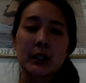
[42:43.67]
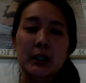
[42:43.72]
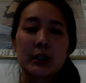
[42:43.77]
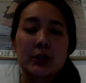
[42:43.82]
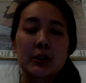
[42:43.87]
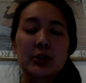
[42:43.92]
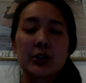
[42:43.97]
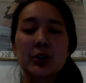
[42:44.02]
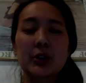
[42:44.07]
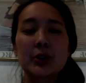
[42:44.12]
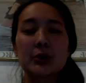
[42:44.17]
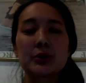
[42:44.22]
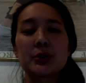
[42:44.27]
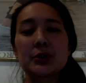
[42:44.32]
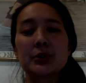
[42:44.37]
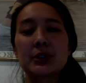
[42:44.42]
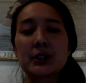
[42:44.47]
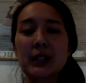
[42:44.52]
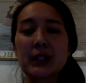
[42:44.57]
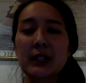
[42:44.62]
So
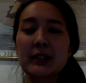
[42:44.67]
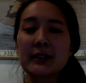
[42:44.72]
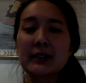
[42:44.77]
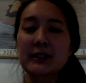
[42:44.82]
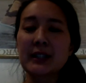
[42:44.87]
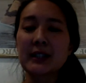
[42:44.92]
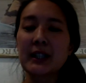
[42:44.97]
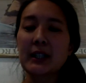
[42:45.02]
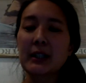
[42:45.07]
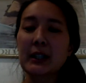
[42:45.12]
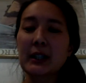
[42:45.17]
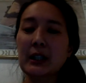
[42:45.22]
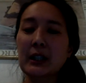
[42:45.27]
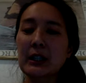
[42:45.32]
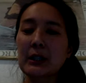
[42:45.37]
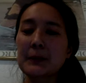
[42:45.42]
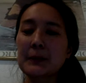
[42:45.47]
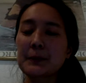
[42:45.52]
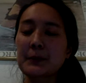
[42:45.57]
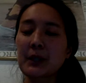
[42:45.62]
you could kind of say
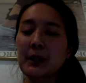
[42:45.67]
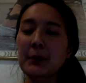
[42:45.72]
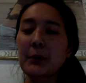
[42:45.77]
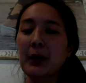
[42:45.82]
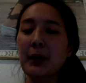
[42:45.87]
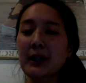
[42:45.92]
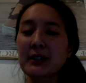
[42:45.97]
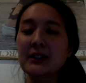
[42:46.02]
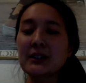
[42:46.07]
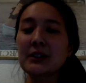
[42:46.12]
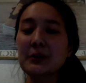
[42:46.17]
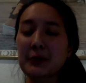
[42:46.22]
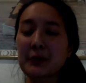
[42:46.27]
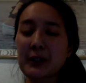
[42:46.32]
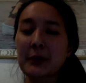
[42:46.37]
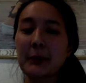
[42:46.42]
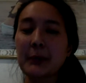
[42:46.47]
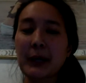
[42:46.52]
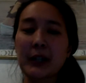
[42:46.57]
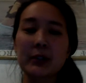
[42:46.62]
a positive
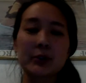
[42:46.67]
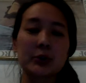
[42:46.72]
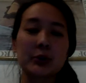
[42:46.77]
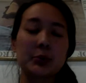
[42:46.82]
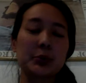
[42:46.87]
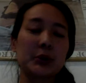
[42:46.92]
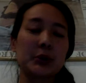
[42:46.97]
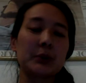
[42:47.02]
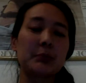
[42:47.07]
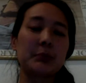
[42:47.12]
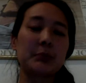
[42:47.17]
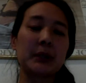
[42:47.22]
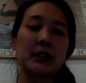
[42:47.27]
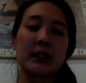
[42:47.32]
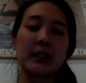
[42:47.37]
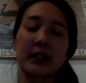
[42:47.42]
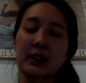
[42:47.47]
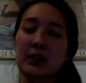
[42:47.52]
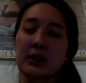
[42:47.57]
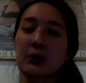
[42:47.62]
feedback loop would be
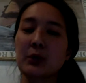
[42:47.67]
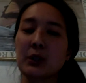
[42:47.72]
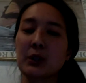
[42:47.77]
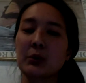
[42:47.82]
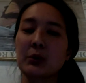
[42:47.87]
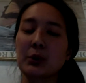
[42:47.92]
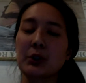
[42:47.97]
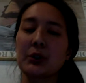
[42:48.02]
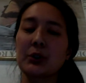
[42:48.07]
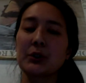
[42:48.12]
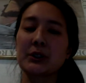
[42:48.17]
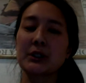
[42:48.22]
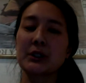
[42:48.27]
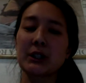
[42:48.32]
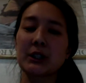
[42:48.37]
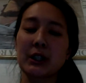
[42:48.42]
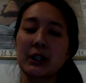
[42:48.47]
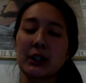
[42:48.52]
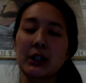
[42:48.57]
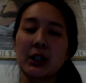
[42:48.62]
like the one where you
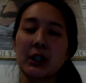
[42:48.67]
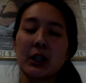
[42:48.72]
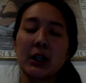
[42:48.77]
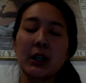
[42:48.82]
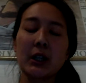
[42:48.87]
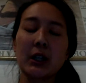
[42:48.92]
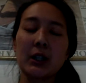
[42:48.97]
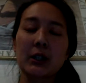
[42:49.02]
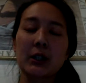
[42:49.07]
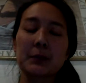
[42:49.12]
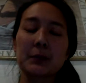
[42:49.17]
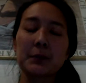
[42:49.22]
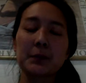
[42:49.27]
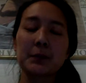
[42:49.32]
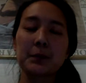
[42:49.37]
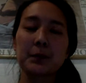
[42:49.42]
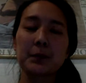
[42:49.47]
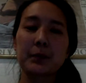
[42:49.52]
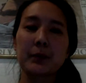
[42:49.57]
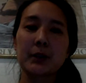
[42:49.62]
see,
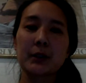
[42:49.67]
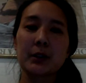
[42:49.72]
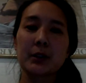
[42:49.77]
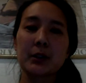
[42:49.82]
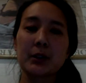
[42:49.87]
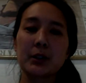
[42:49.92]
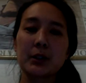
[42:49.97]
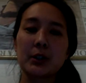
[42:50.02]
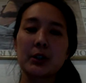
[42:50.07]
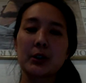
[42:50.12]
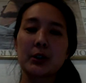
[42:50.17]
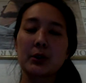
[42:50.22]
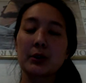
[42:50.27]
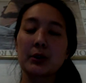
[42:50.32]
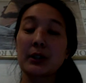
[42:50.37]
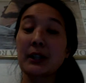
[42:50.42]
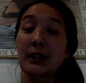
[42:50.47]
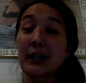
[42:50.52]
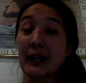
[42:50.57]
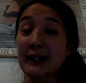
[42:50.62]

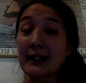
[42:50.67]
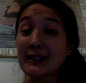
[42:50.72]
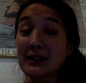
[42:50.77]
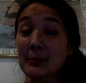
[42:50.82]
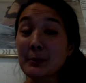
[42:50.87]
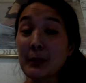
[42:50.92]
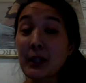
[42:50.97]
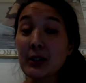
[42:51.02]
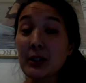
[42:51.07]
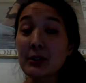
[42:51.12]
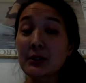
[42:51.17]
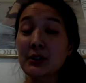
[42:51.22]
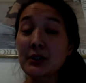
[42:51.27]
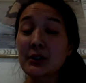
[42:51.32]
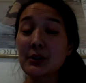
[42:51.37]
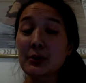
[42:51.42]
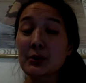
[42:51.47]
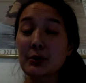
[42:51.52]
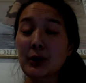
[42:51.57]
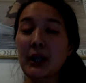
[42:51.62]
the ice
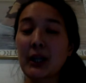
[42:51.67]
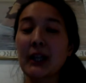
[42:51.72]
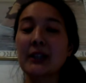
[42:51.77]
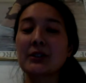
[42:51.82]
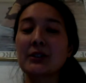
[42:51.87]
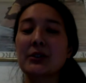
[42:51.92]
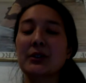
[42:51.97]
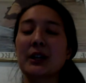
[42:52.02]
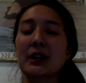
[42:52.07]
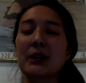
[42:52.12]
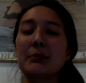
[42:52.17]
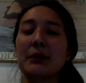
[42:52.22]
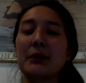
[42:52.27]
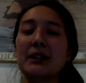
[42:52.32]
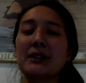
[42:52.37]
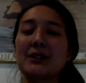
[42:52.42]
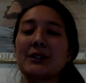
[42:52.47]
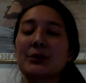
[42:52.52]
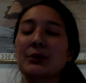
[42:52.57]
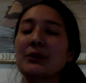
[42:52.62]
melts, right? So that
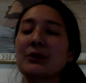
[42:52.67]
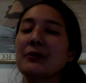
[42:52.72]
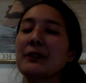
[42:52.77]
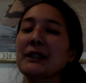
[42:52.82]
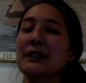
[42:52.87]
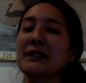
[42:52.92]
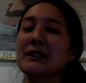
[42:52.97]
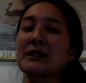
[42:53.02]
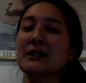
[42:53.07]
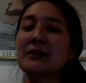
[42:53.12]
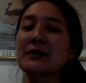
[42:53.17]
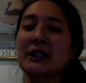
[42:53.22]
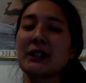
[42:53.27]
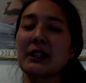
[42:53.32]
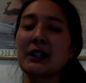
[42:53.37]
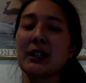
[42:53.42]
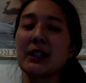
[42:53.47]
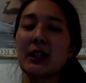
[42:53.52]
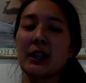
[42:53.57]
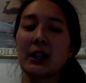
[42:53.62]
makes the
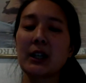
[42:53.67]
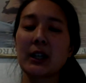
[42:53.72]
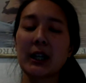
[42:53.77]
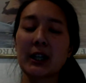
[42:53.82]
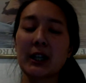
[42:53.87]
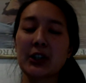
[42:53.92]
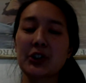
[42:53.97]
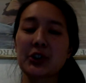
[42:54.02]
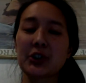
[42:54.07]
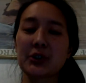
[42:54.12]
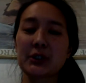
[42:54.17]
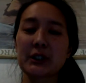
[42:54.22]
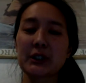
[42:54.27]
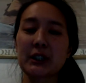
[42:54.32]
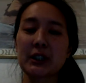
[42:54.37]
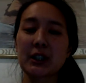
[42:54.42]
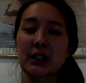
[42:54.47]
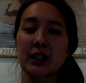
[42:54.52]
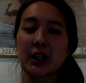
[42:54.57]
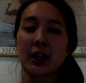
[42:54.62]
reflectivity
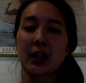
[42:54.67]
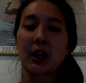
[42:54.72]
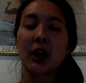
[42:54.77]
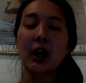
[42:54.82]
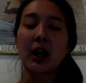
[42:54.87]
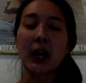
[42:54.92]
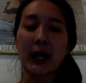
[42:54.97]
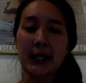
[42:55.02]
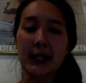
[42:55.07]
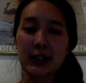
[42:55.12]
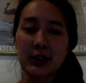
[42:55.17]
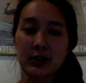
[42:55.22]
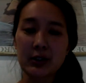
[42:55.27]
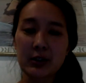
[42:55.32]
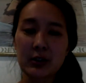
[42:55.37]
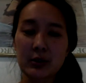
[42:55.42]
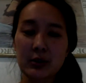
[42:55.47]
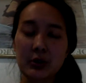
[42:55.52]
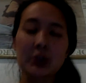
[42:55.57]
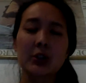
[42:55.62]
actually
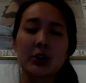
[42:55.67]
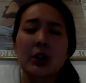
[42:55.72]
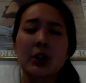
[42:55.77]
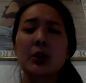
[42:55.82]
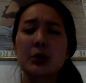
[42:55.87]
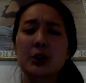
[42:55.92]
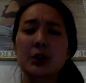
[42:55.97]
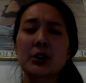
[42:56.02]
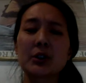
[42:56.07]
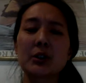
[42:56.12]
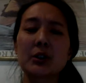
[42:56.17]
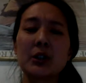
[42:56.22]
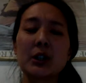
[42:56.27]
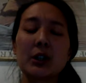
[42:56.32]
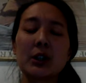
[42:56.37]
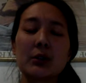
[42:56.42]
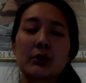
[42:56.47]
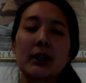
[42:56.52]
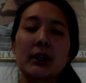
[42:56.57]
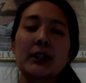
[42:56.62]
higher or lower,
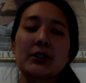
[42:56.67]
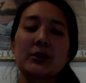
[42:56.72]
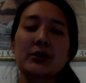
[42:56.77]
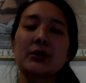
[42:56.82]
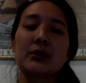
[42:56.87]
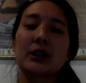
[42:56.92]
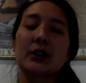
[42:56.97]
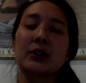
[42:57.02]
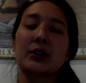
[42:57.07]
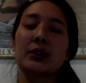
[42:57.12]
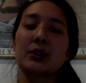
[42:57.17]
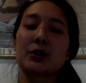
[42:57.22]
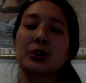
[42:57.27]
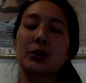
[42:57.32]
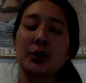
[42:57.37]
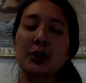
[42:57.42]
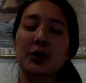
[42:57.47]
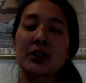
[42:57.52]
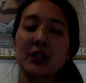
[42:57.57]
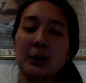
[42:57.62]
right? So now the
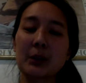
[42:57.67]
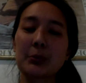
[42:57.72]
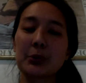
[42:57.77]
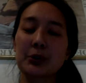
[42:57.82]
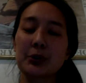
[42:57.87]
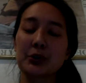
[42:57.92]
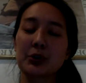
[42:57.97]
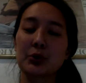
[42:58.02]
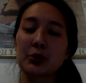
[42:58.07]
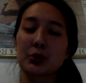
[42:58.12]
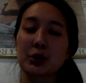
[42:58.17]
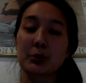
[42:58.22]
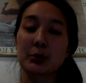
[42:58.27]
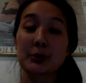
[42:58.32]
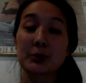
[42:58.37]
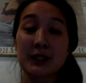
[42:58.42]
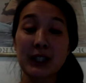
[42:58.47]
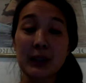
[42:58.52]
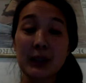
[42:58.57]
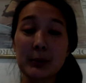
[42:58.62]
Earth's temperature
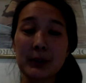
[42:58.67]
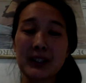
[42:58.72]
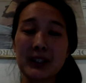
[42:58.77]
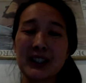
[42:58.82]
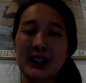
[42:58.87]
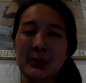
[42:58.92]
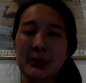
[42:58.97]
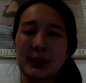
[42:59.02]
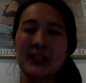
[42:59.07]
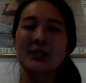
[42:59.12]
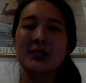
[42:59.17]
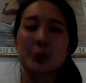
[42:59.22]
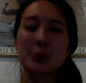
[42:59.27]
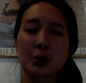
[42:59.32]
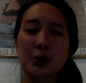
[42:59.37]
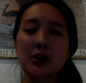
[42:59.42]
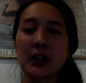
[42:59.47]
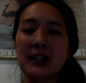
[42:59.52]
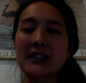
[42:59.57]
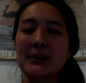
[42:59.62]
warms up and that makes
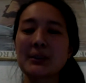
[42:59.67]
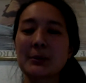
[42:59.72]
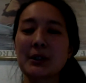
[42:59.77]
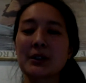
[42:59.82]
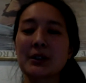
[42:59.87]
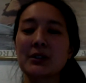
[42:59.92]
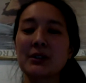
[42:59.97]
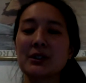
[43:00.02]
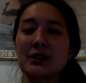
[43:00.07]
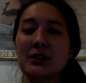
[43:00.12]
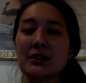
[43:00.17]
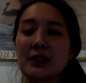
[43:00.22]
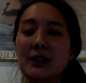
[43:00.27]
more ice melts.